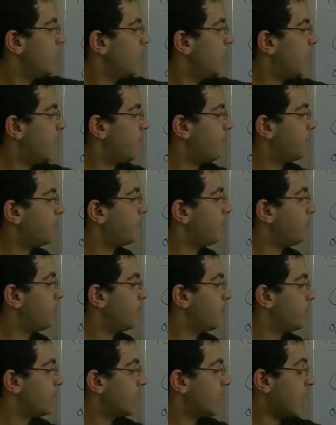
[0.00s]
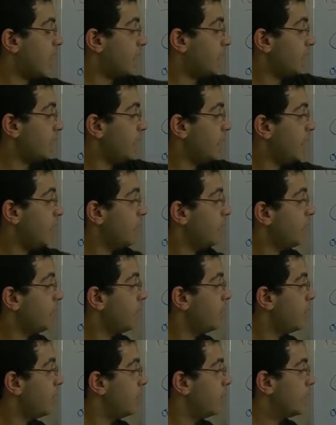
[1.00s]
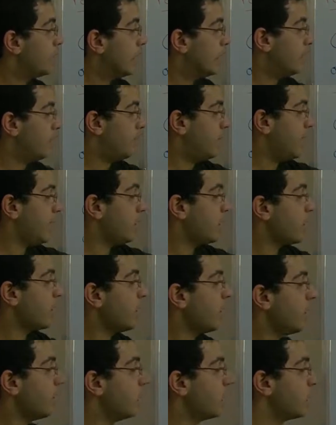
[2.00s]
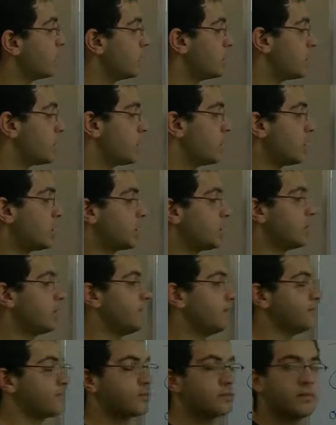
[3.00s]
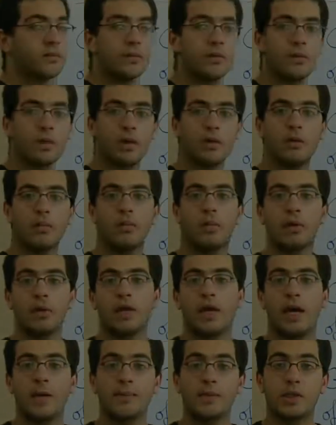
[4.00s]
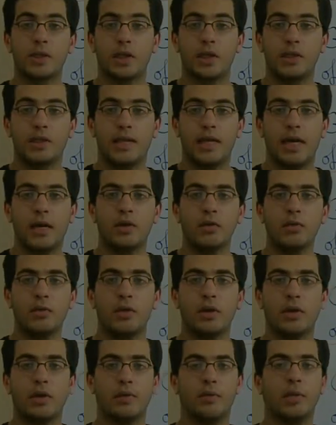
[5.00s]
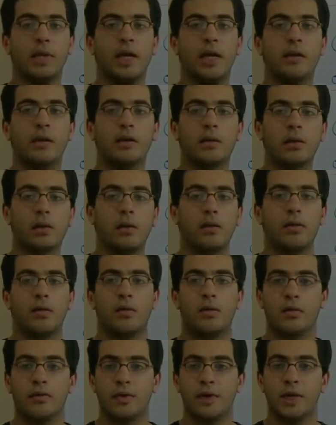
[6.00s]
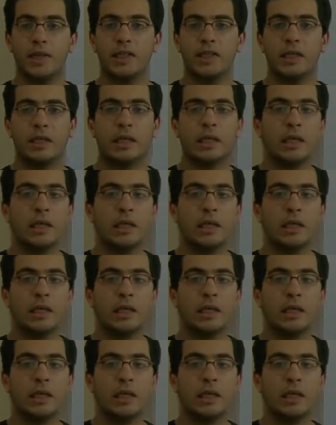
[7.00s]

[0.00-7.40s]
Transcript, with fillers: um, cover here, a beaker which is put upside down with a black cloth over it,